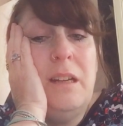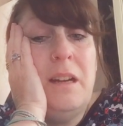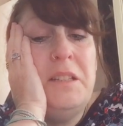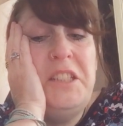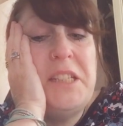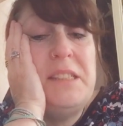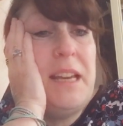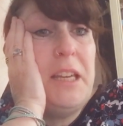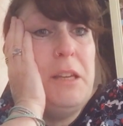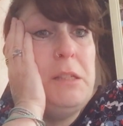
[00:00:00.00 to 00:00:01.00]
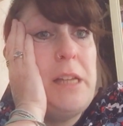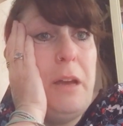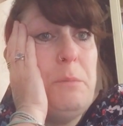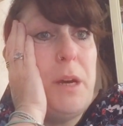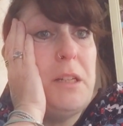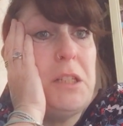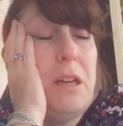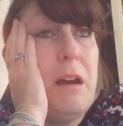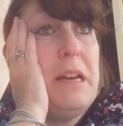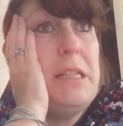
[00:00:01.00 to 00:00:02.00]
I just thank you so much,
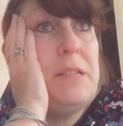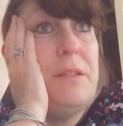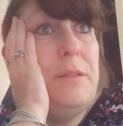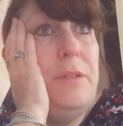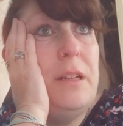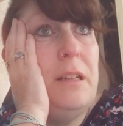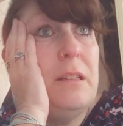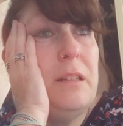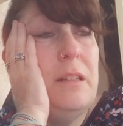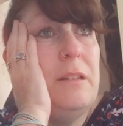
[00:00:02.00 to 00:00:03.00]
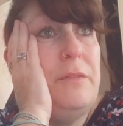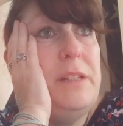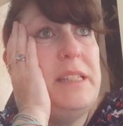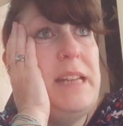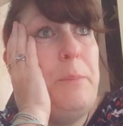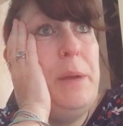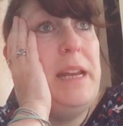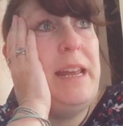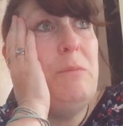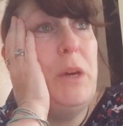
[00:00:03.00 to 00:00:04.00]
guys, for for
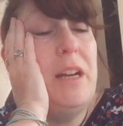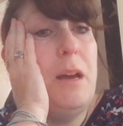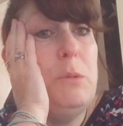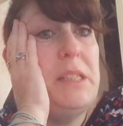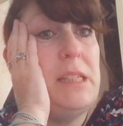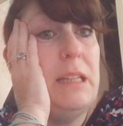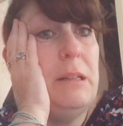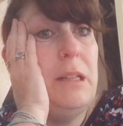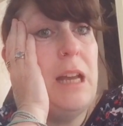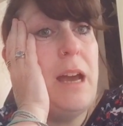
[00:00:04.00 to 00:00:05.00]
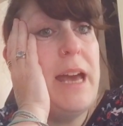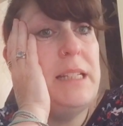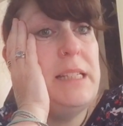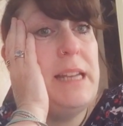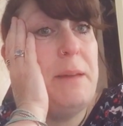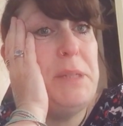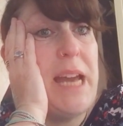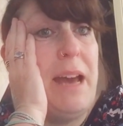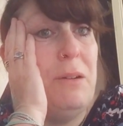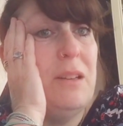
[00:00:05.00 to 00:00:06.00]
stepping in when I was when I had stepped
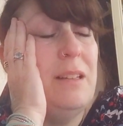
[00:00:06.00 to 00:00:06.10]
out.